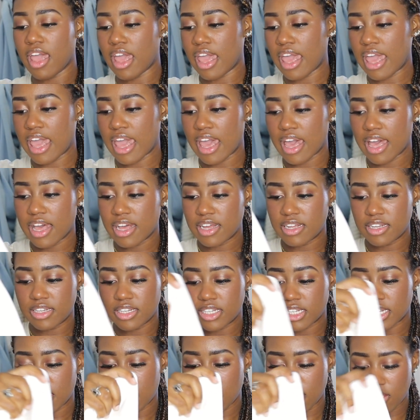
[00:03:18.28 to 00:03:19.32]

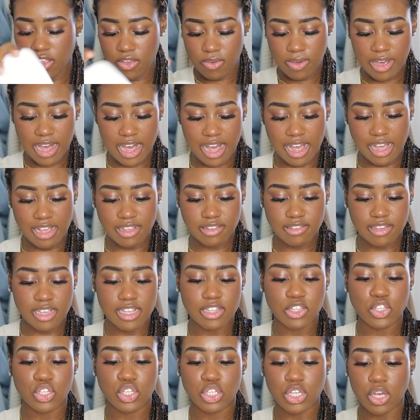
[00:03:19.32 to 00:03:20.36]
and you guys,
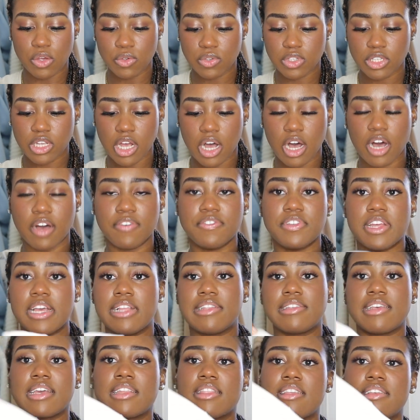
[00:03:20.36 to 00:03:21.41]
it's so soft.
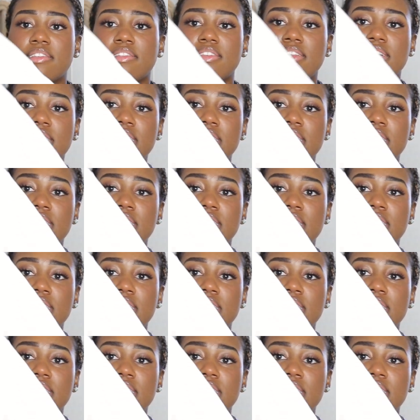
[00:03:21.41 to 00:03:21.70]
It's like this